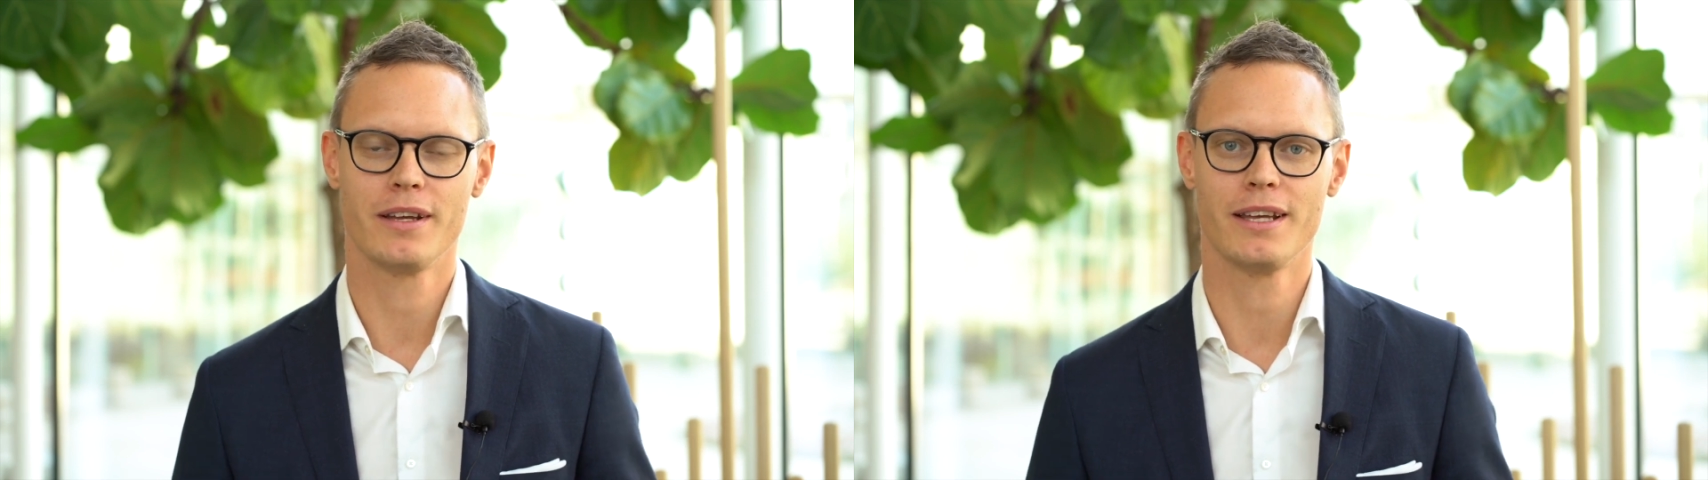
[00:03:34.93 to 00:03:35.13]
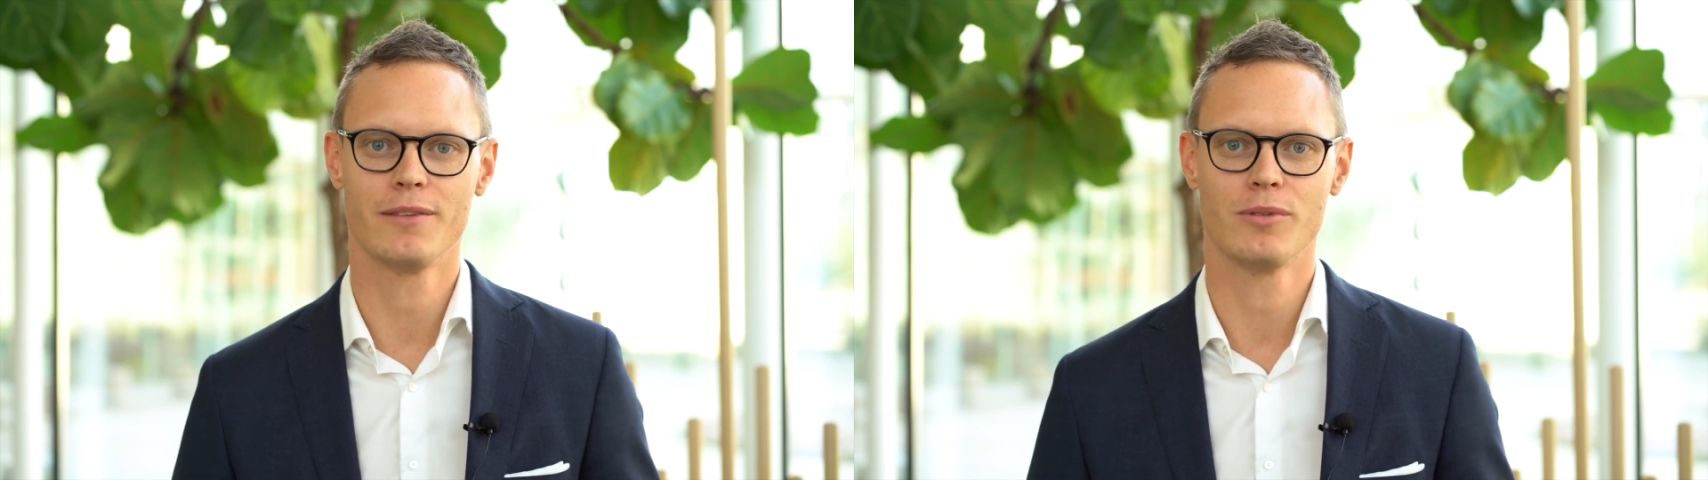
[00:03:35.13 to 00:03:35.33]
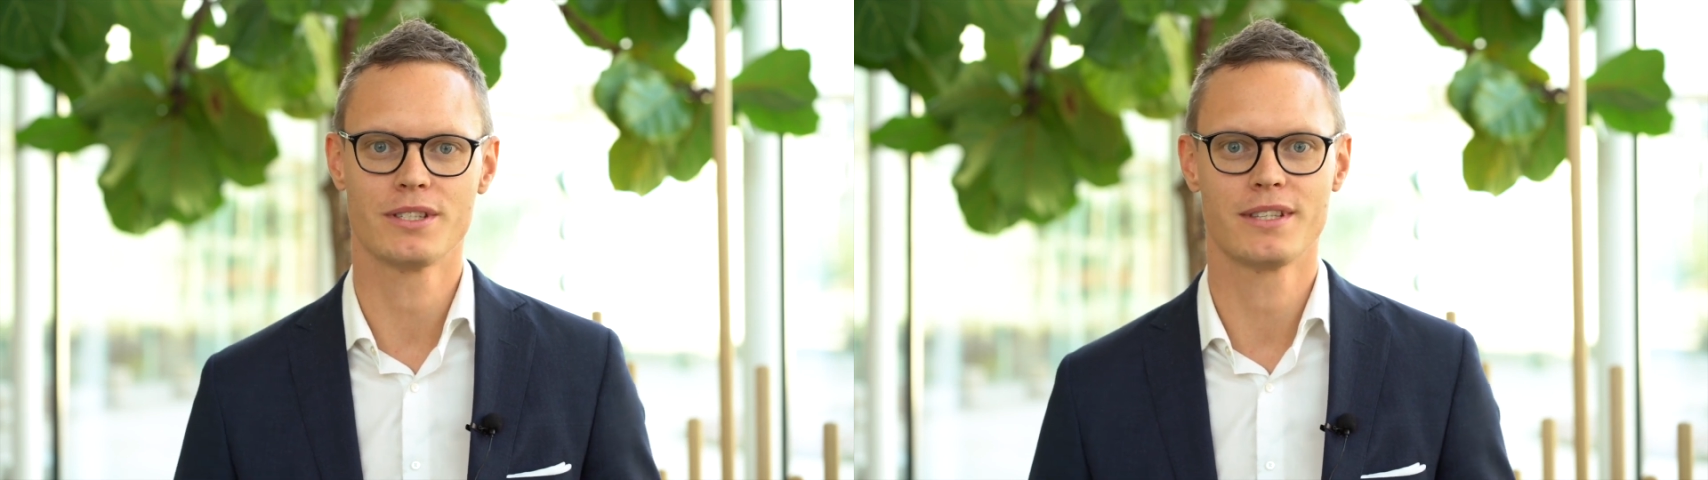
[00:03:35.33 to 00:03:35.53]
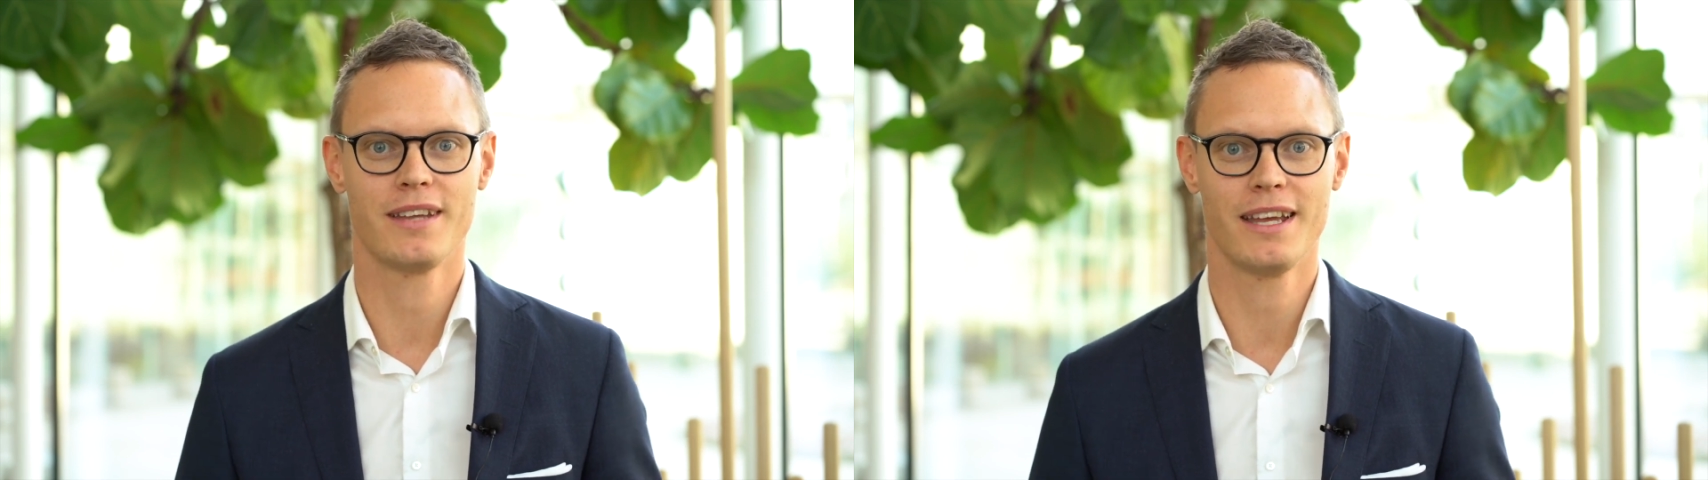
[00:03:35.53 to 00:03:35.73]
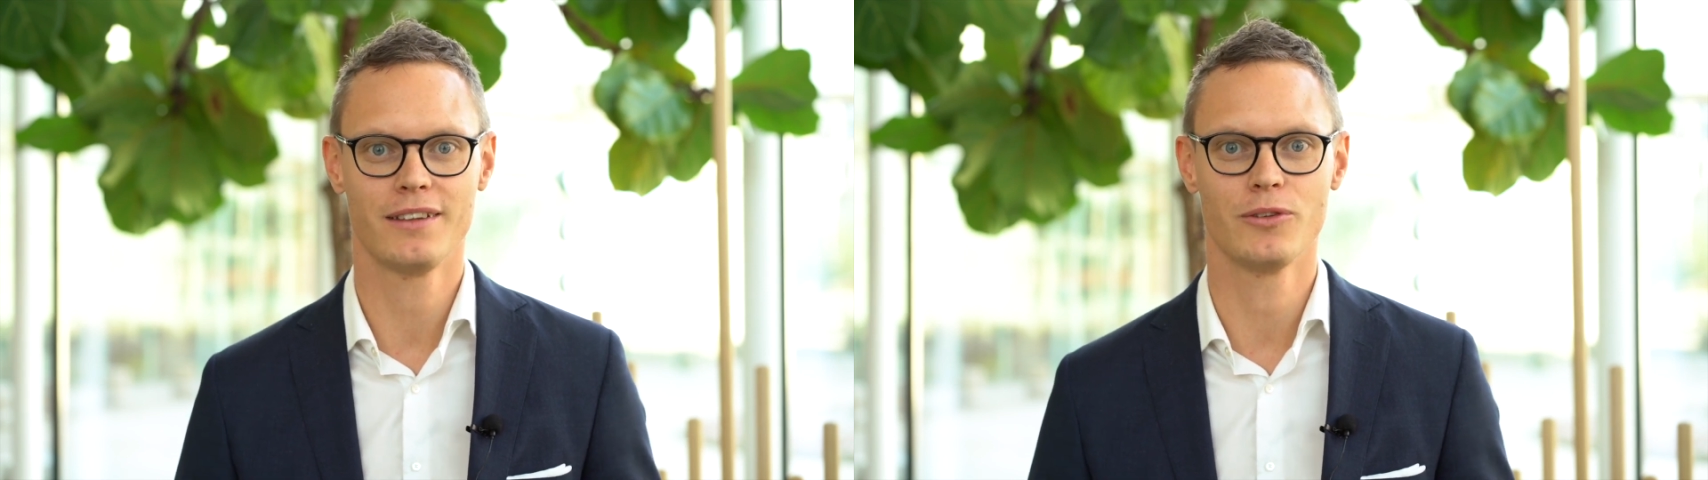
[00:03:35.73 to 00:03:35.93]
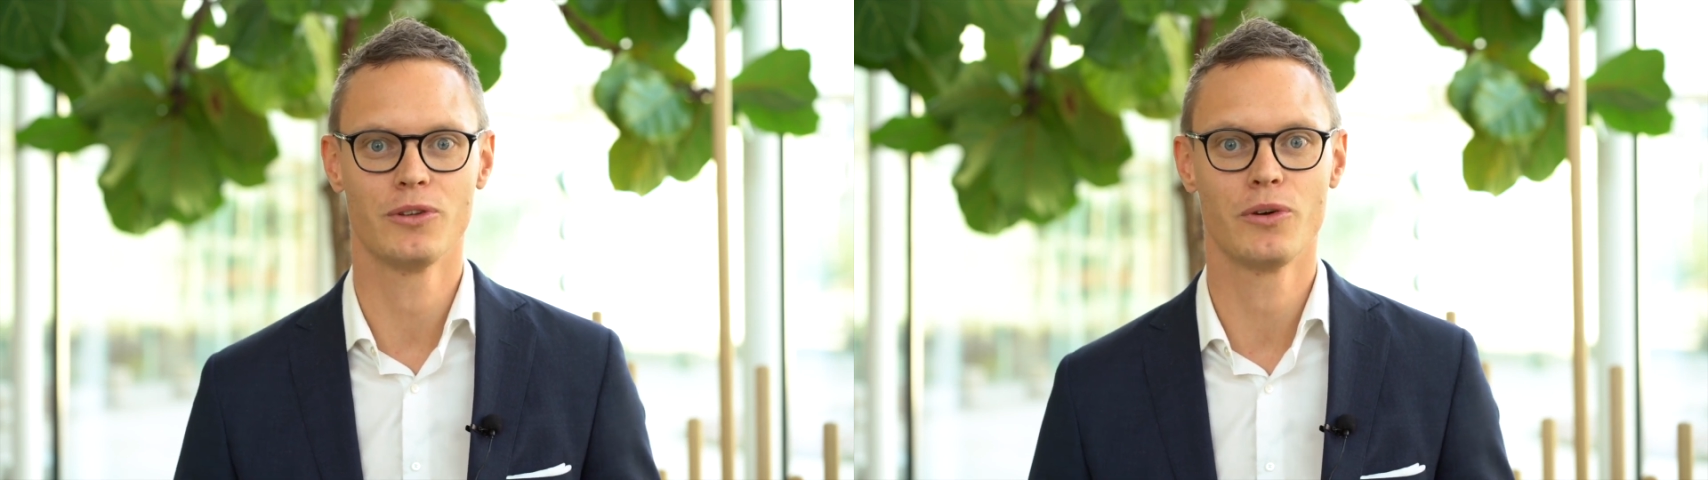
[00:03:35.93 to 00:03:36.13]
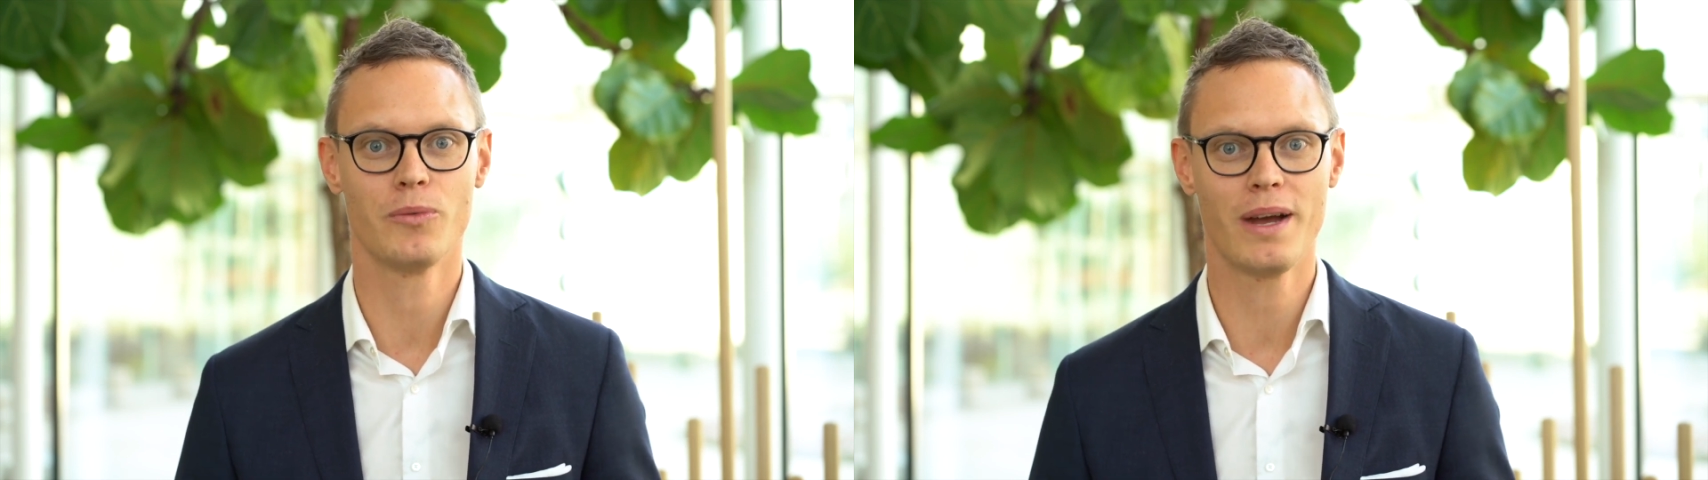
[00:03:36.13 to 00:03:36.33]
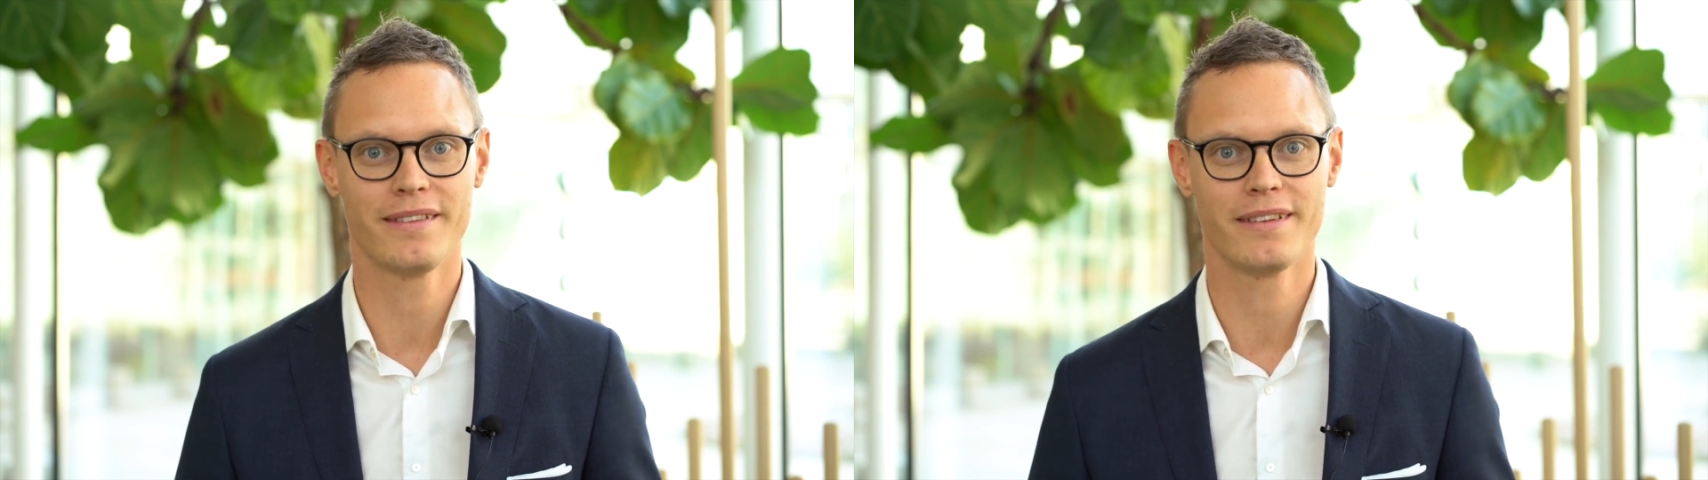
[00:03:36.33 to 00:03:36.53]
it was 10 to
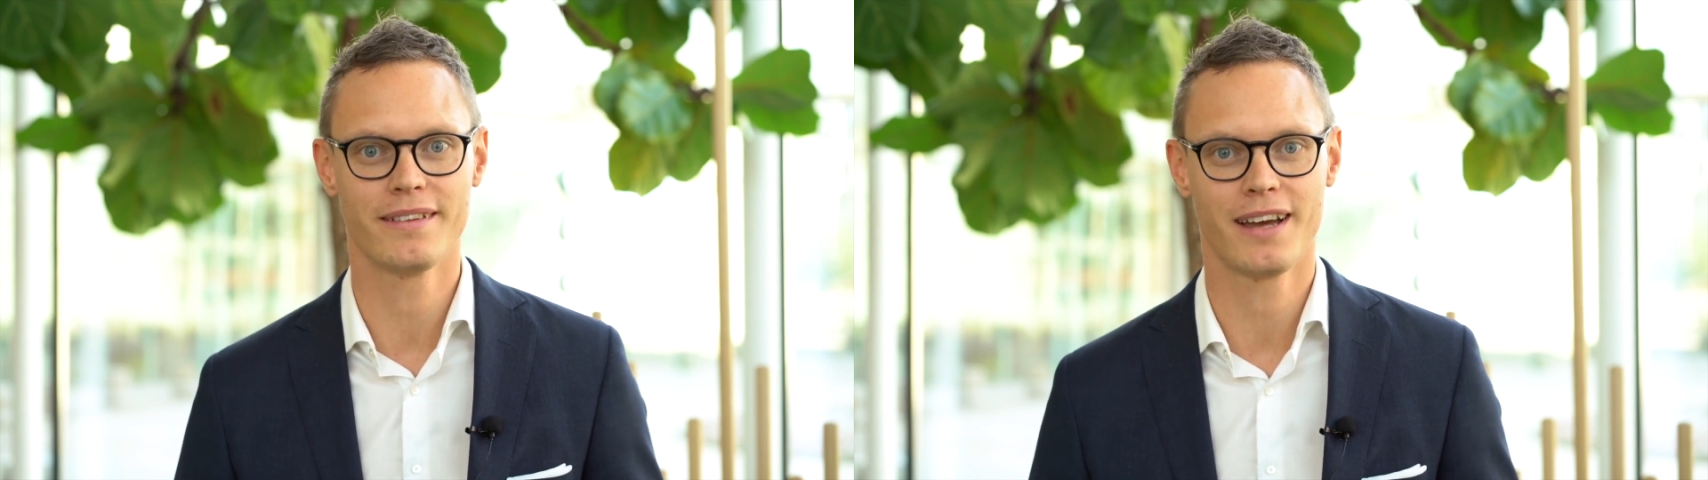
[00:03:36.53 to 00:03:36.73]
20